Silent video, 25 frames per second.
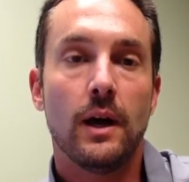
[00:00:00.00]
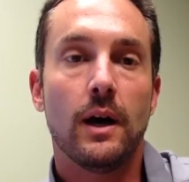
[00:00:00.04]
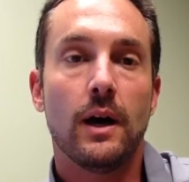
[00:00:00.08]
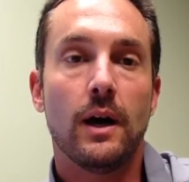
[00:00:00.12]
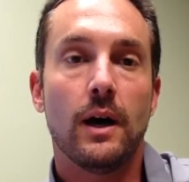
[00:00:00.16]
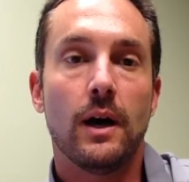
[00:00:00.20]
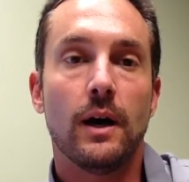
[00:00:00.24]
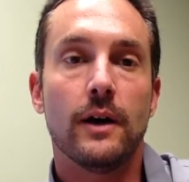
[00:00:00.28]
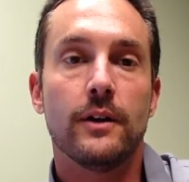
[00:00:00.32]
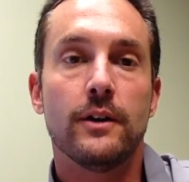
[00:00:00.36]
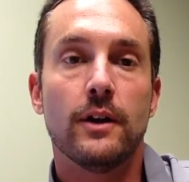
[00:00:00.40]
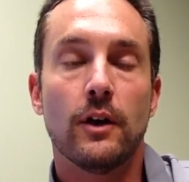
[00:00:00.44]

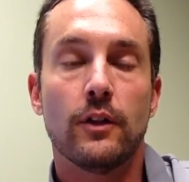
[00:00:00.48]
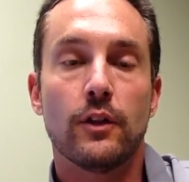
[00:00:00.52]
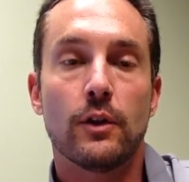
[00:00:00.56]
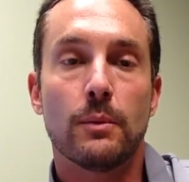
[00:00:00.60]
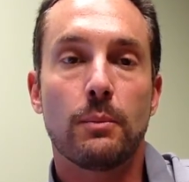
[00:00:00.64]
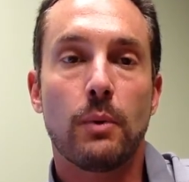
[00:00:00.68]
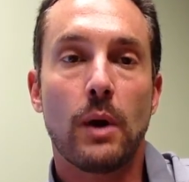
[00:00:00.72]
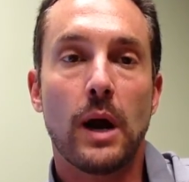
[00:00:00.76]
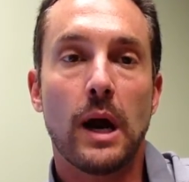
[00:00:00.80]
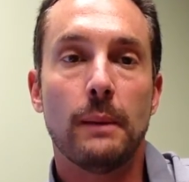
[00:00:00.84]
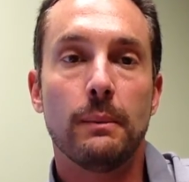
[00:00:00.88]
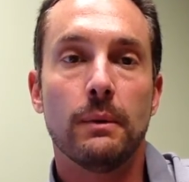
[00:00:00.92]
Another
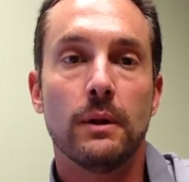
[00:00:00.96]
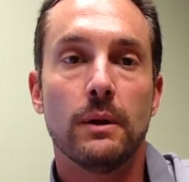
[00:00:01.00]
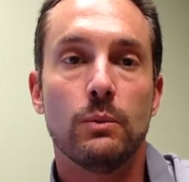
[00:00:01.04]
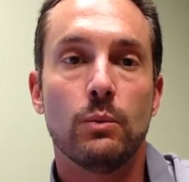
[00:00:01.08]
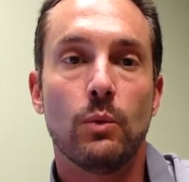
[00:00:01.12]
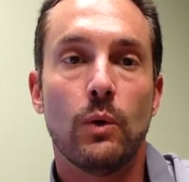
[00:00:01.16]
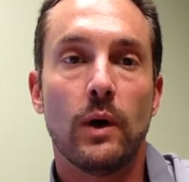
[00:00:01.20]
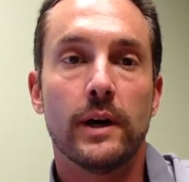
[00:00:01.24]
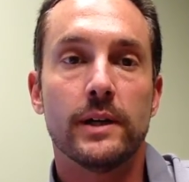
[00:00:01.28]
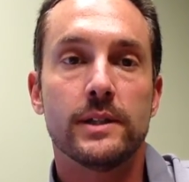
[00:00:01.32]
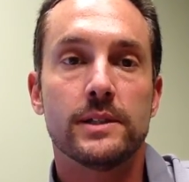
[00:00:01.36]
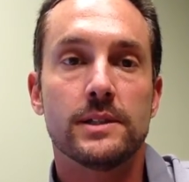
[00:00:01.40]

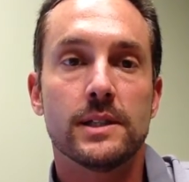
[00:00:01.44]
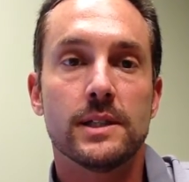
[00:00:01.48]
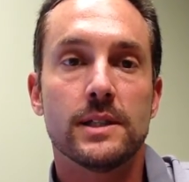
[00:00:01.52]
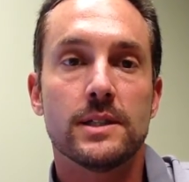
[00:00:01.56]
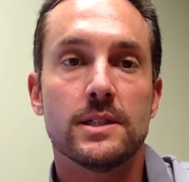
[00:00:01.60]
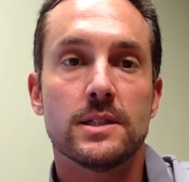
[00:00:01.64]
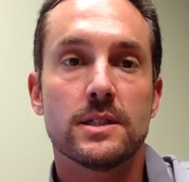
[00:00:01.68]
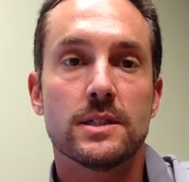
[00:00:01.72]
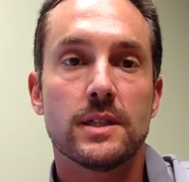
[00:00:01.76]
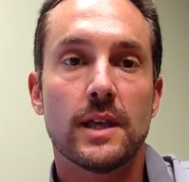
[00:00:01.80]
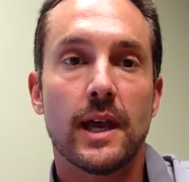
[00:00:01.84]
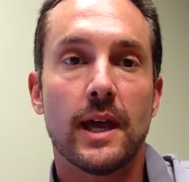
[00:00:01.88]
problem
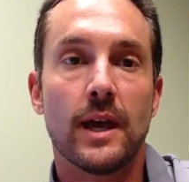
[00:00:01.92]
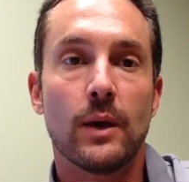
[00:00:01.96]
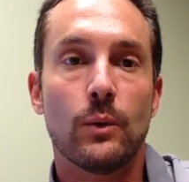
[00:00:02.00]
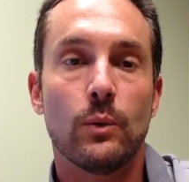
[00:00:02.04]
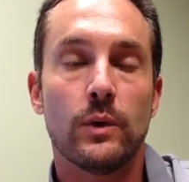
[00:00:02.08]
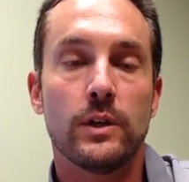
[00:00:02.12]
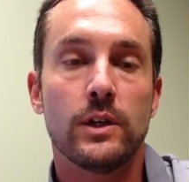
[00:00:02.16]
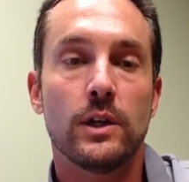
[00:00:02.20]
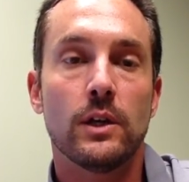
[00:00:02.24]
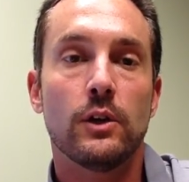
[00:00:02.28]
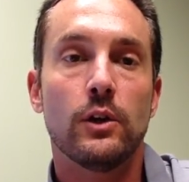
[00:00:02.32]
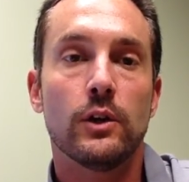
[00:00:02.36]
is that
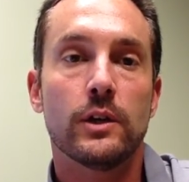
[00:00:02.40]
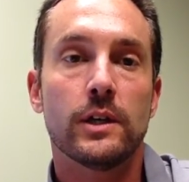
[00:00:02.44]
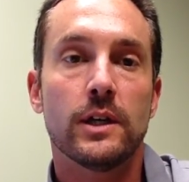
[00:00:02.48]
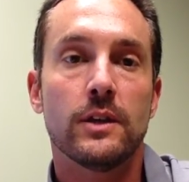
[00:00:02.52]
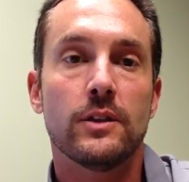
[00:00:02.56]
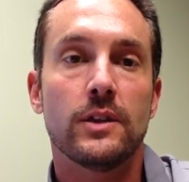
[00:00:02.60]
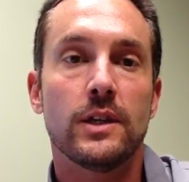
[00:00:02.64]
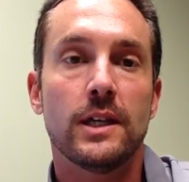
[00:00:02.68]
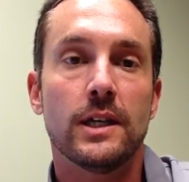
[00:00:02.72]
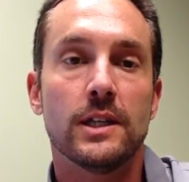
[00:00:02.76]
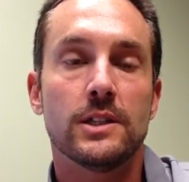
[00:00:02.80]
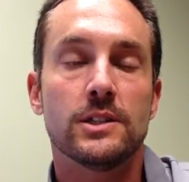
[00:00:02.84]
when you look
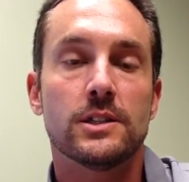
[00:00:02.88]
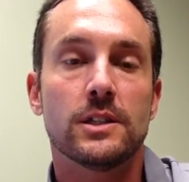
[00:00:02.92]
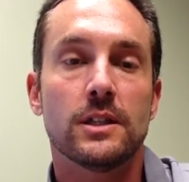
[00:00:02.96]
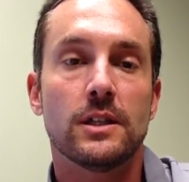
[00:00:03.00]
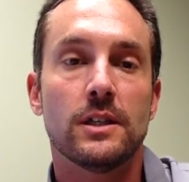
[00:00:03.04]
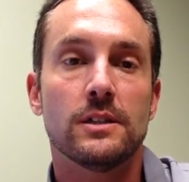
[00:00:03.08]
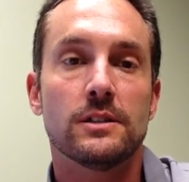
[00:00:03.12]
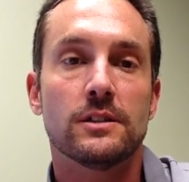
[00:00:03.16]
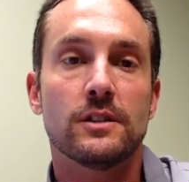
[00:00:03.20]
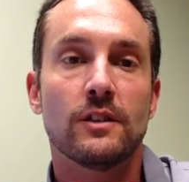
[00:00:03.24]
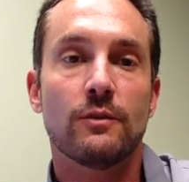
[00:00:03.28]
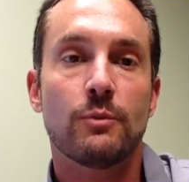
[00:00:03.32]
at the
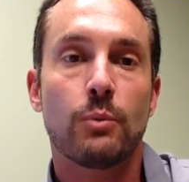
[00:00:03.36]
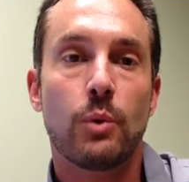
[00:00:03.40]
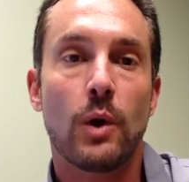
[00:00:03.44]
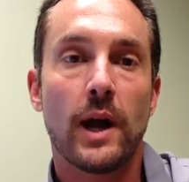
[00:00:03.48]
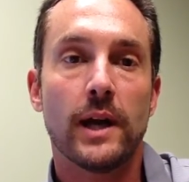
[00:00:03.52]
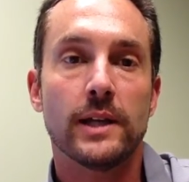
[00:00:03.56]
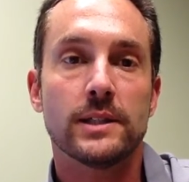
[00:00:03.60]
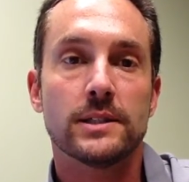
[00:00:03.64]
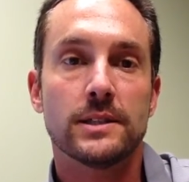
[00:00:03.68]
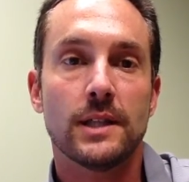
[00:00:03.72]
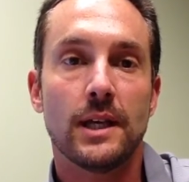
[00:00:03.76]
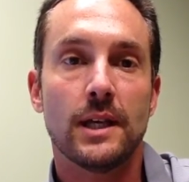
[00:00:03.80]
incidence of
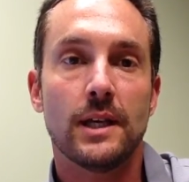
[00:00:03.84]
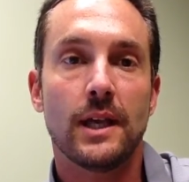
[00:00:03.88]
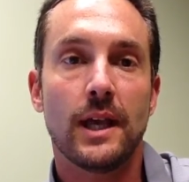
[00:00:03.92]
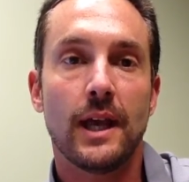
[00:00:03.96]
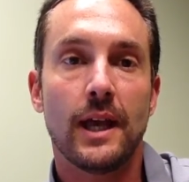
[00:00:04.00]
prostate